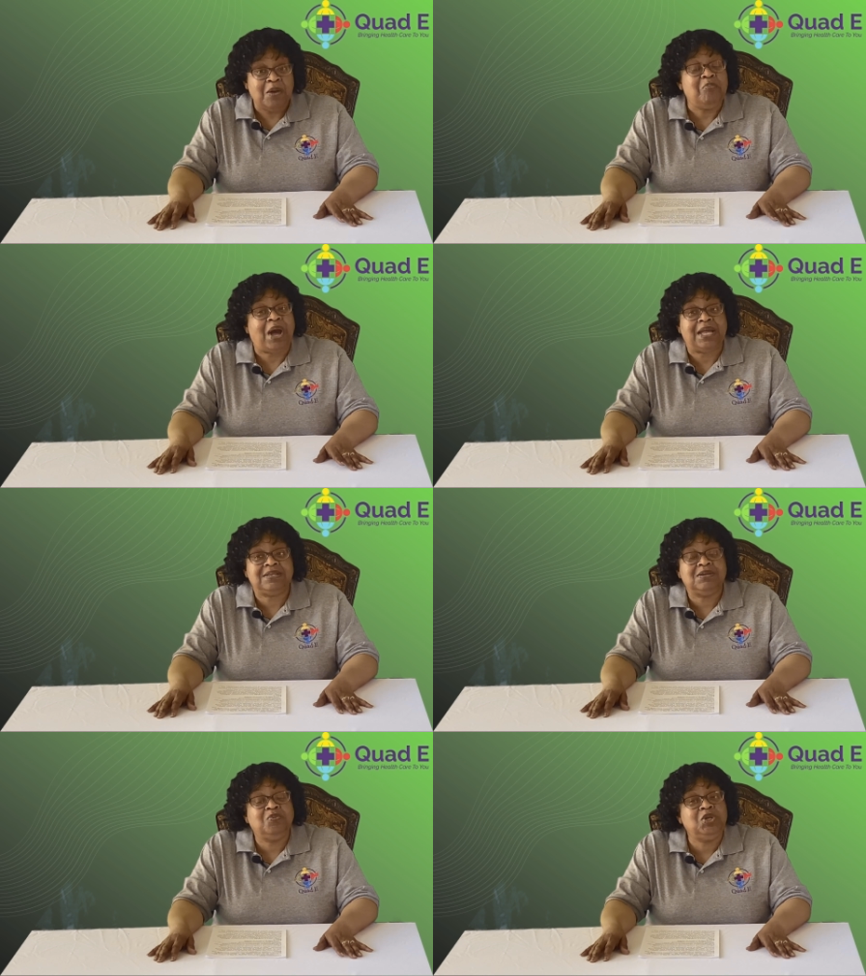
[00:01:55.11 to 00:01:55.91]

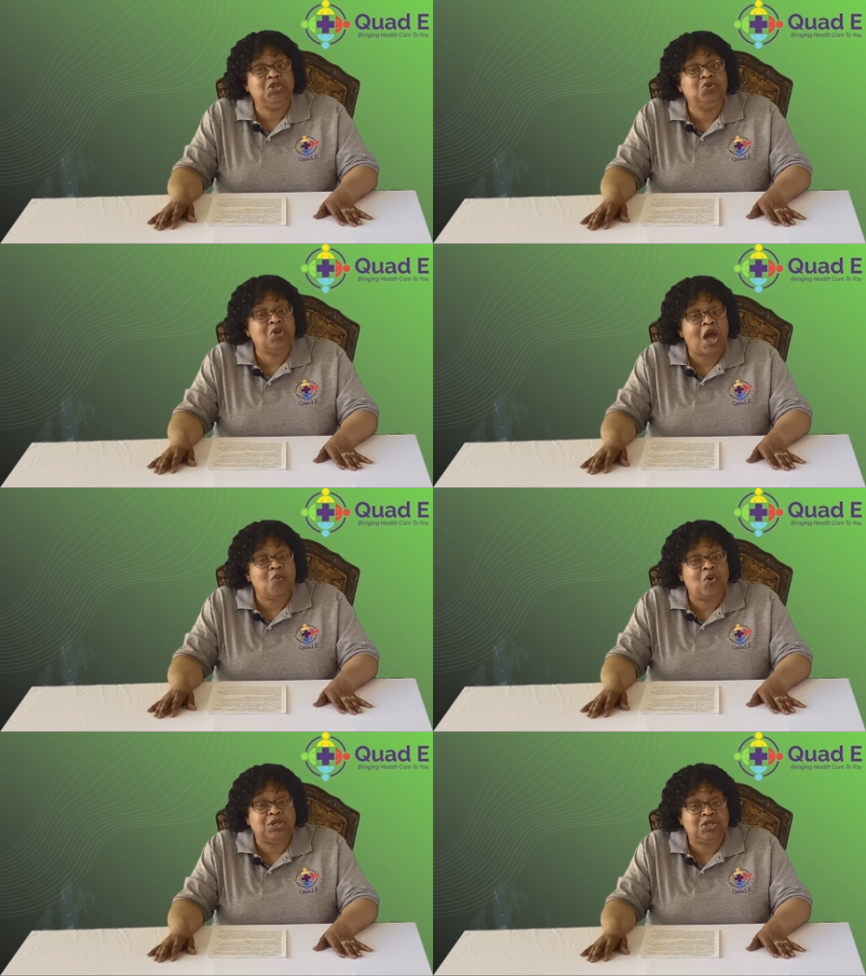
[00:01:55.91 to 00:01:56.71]
But we do not
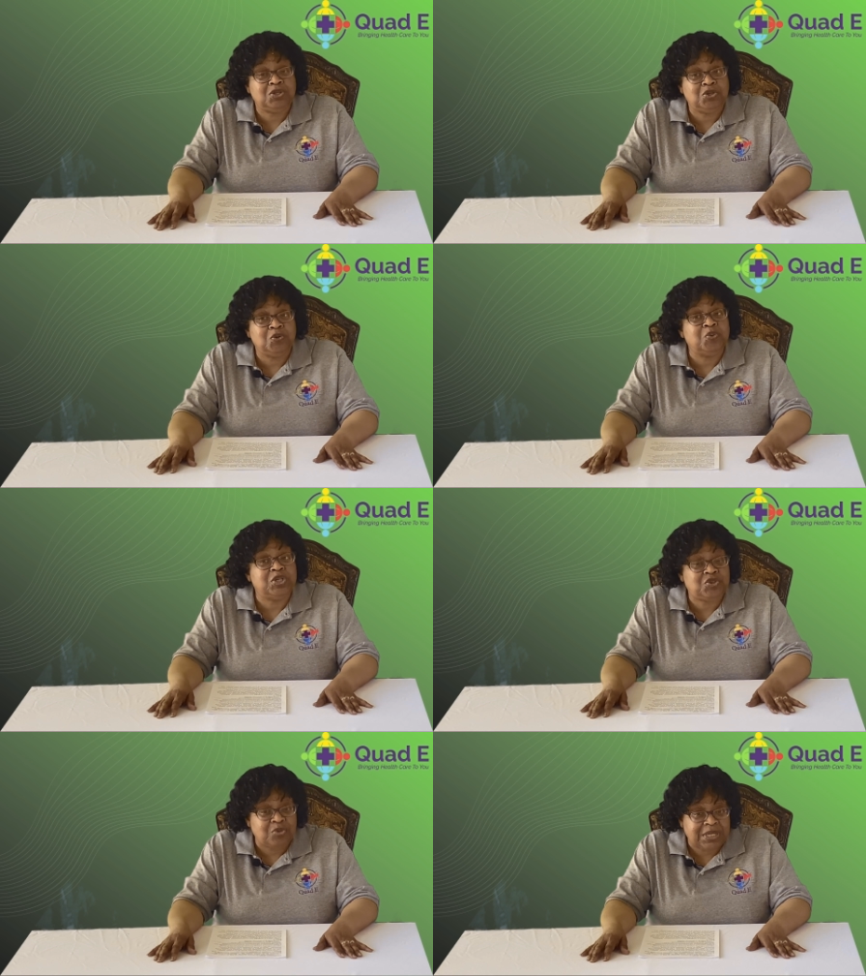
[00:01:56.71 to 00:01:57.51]
want to do
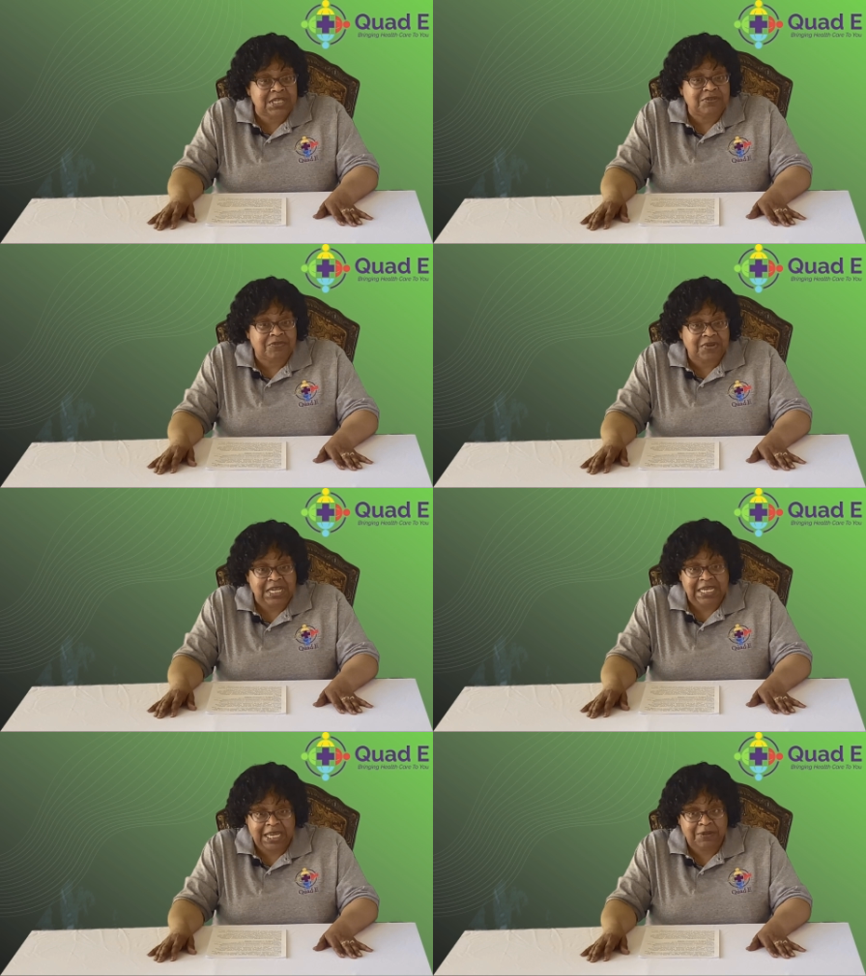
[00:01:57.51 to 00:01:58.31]
restrictive
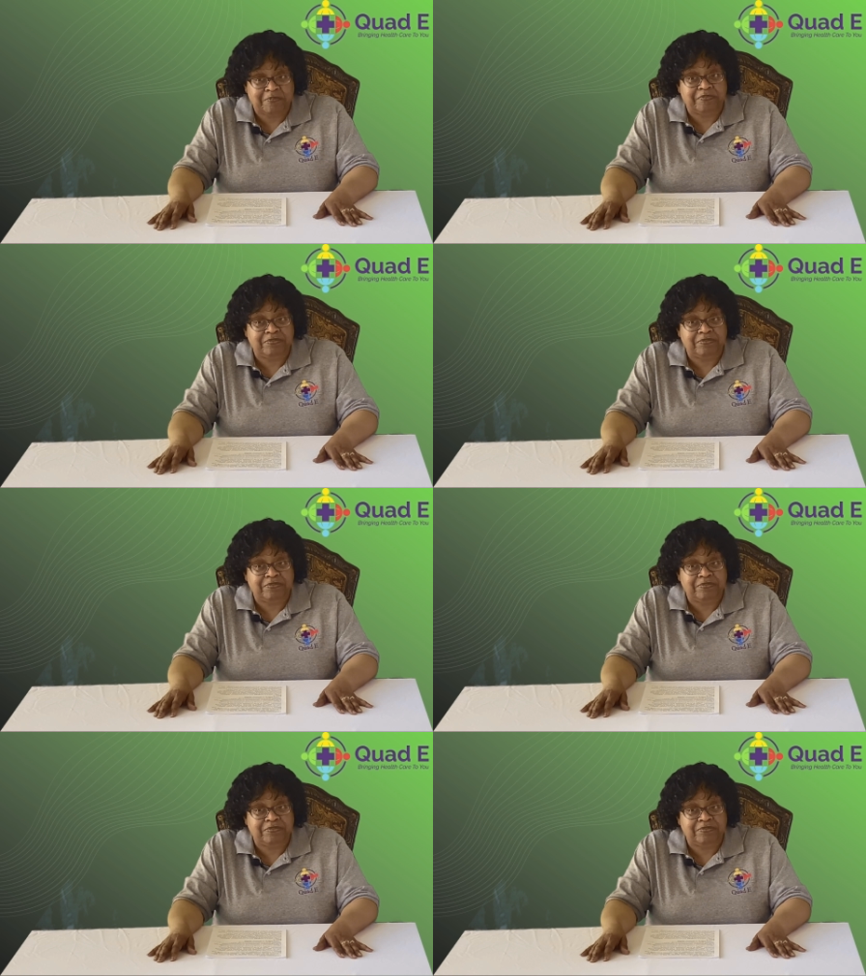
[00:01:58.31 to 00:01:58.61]
eating.